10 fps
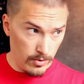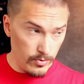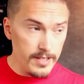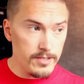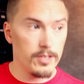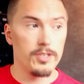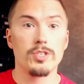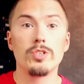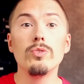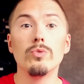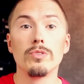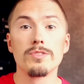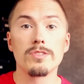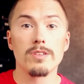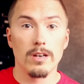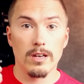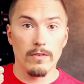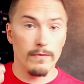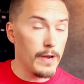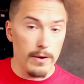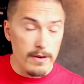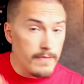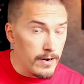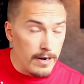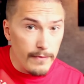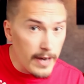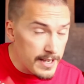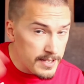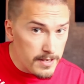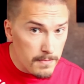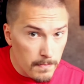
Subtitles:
research tools very, very fast.